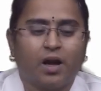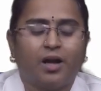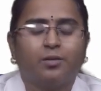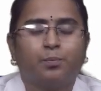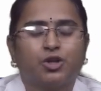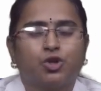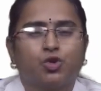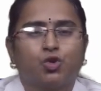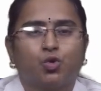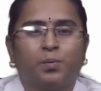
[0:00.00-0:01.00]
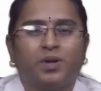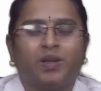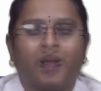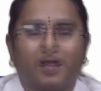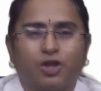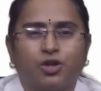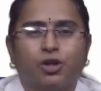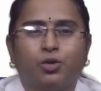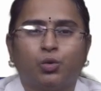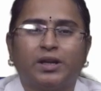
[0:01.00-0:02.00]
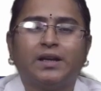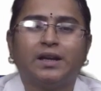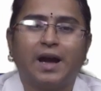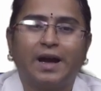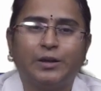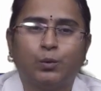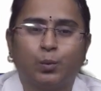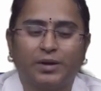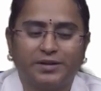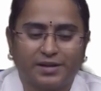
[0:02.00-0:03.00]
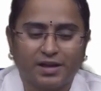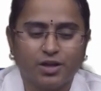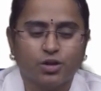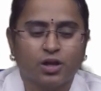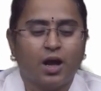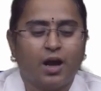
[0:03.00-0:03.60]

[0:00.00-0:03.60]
and patients should be suggested to take adequate rest,